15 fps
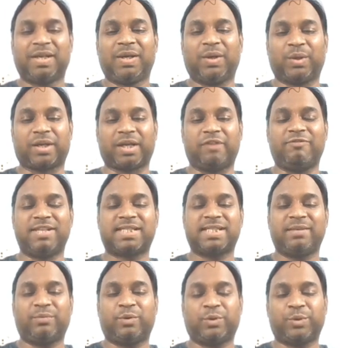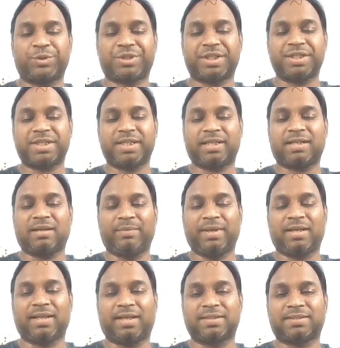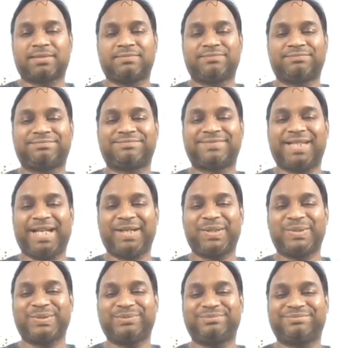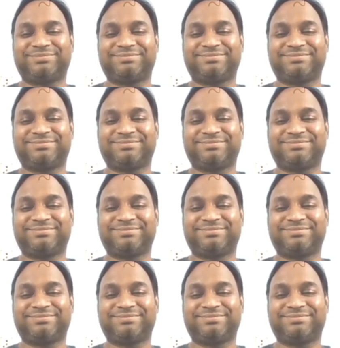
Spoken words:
Okay, we'll see more questions in the coming class. Thank you.